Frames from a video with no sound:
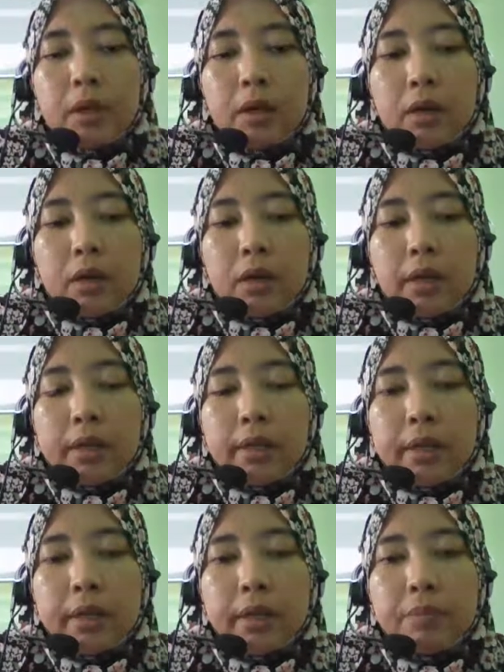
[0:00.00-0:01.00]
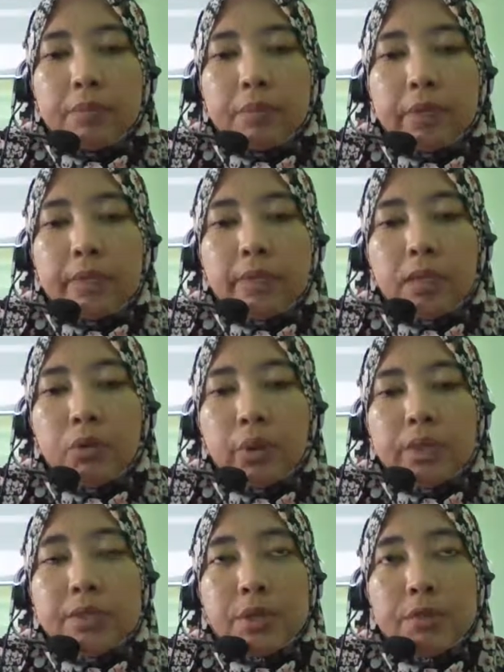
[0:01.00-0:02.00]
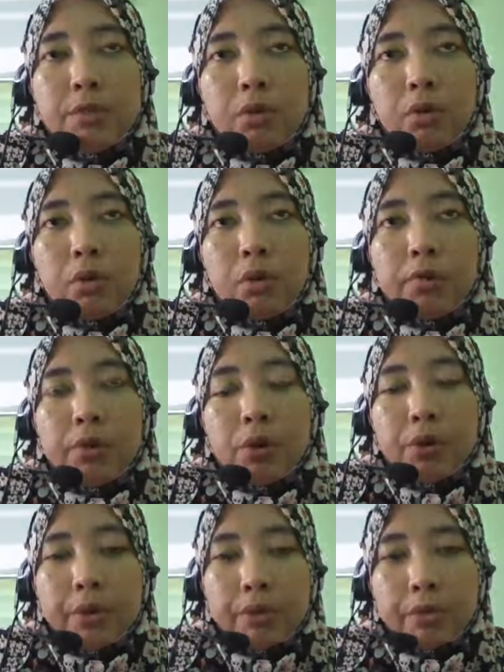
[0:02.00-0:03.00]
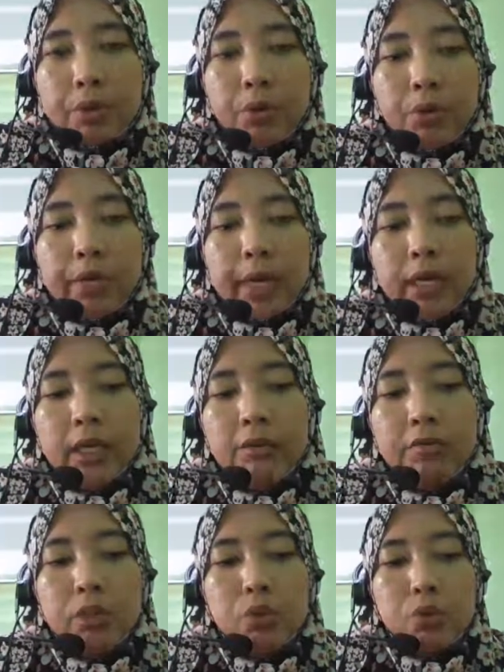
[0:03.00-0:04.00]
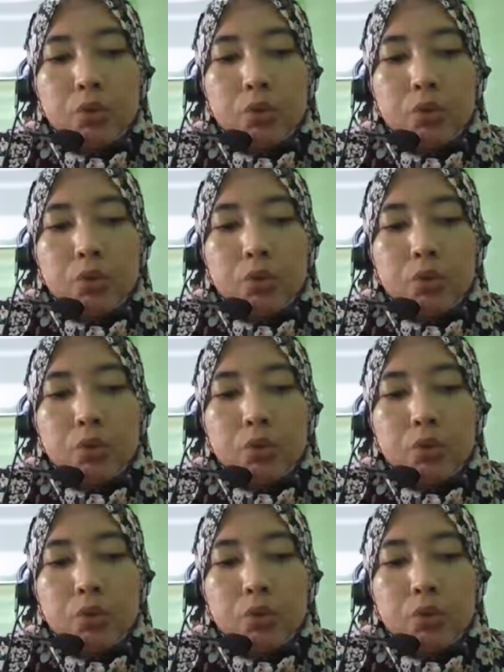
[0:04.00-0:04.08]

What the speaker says: And then please always review all recorded video that I have given to